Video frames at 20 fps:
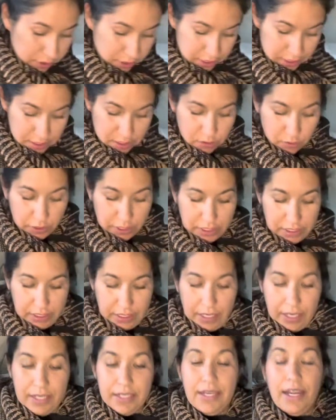this green
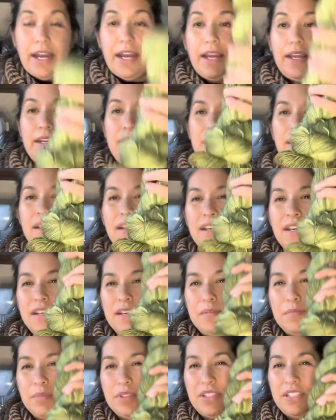that I dyed,
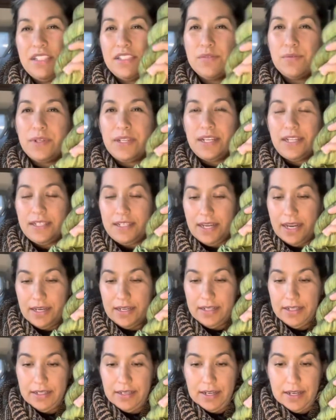but this one I dyed
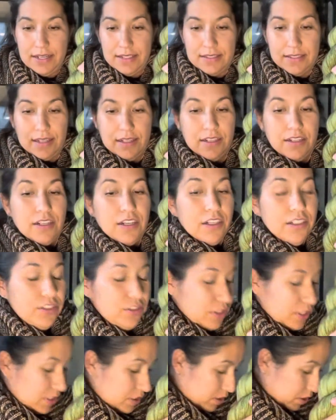it as a
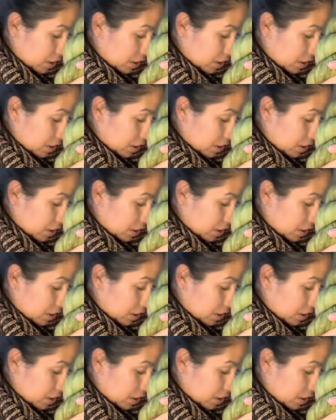contrast